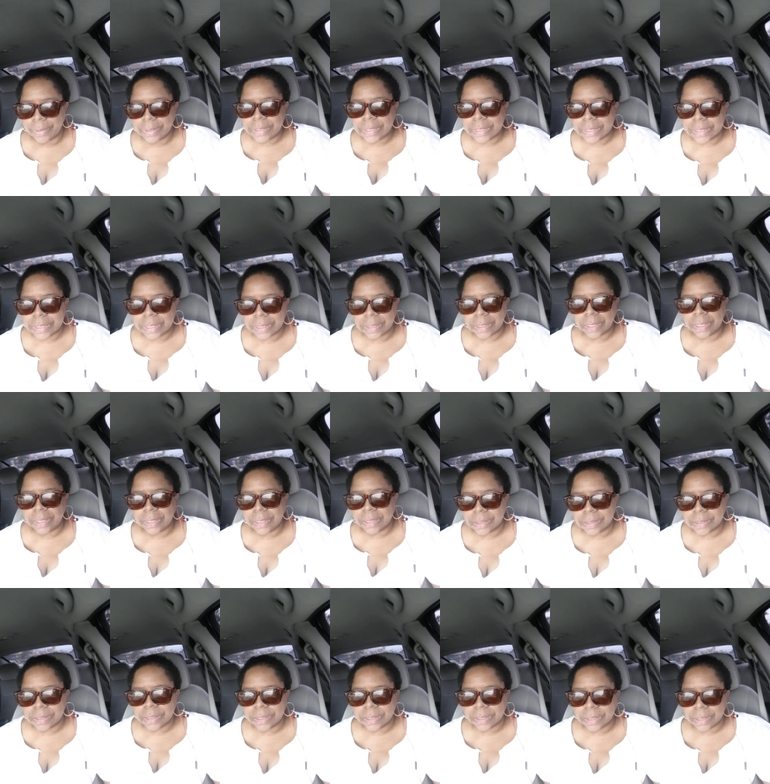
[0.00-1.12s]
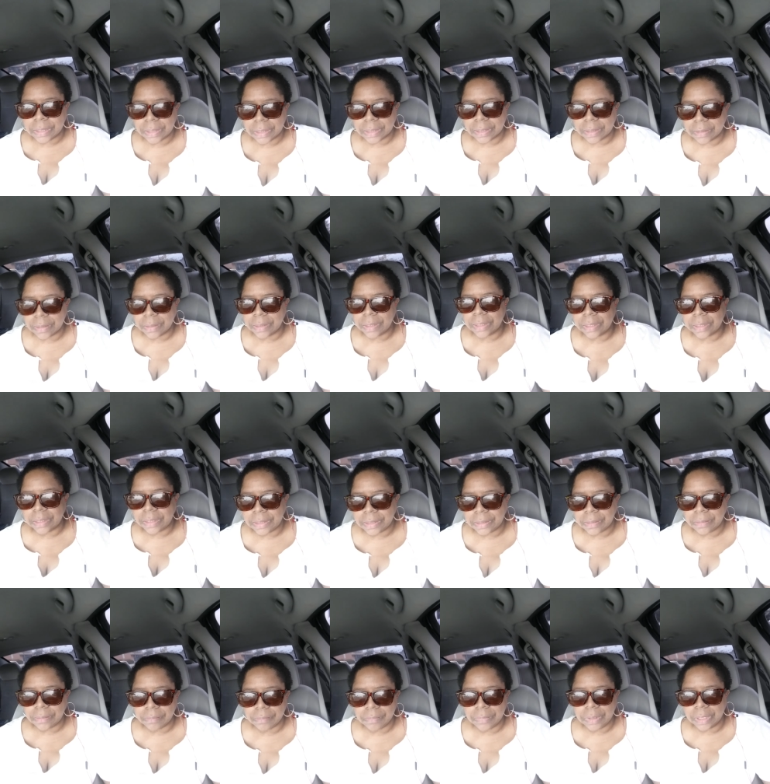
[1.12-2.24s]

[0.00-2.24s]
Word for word: went to see the ENT, and, and he,